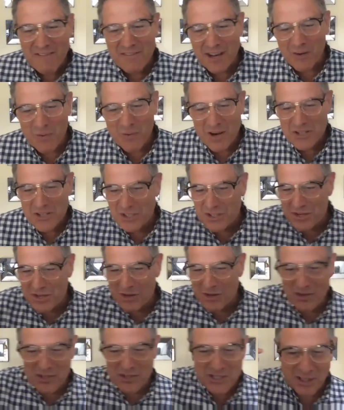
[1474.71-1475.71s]
questions, you know
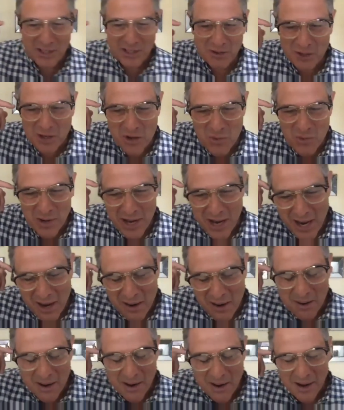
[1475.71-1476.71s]
there's a little Q and A
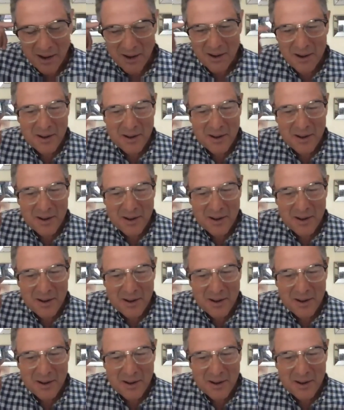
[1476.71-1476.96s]
uh,